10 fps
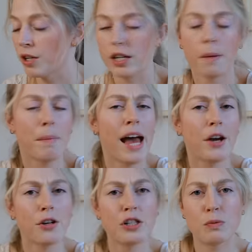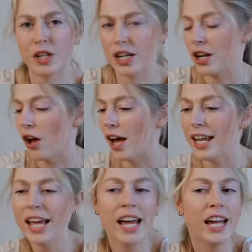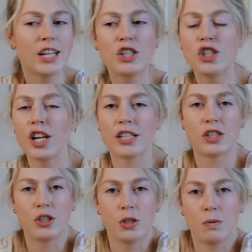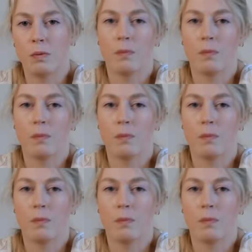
working on patterns, working on just new